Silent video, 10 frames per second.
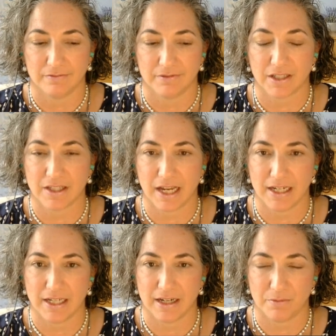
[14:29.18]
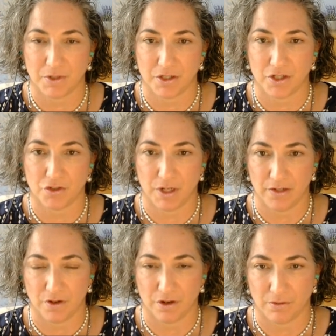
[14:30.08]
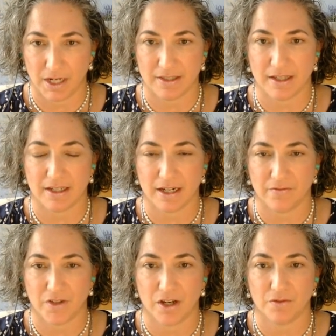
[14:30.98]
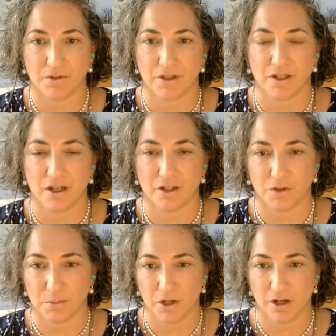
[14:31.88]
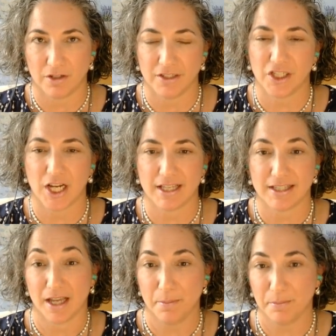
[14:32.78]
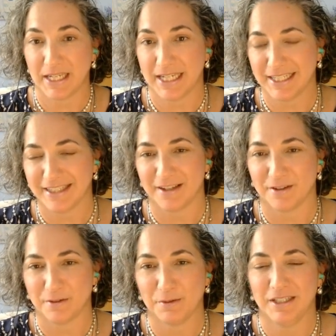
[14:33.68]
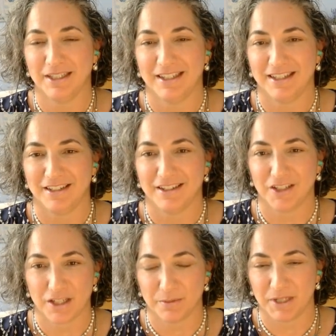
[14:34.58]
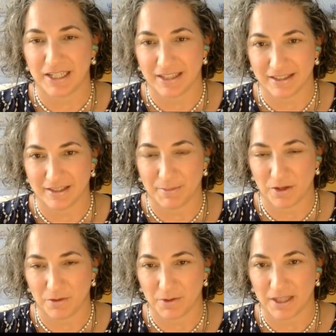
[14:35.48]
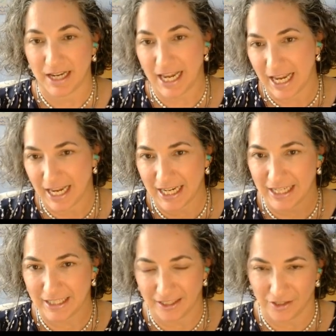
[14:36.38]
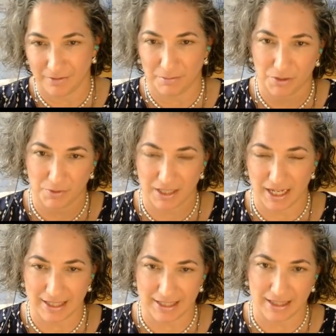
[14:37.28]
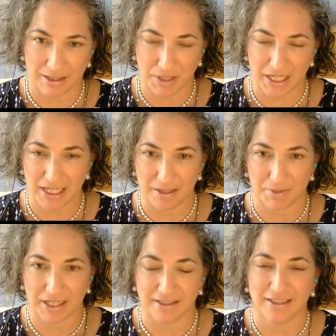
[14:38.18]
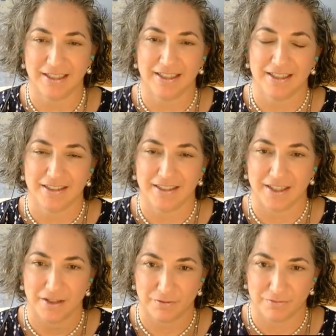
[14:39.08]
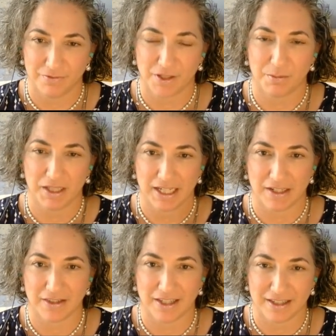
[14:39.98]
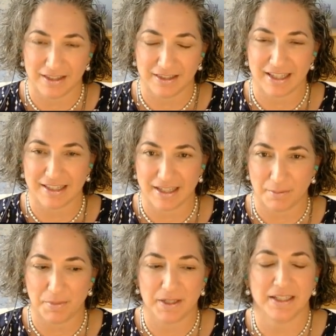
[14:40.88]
decided I wanted to train for a race, I got involved with a group called Chesapeake. So Chesapeake is spelled with an A between the S and the P, but to play on the SUP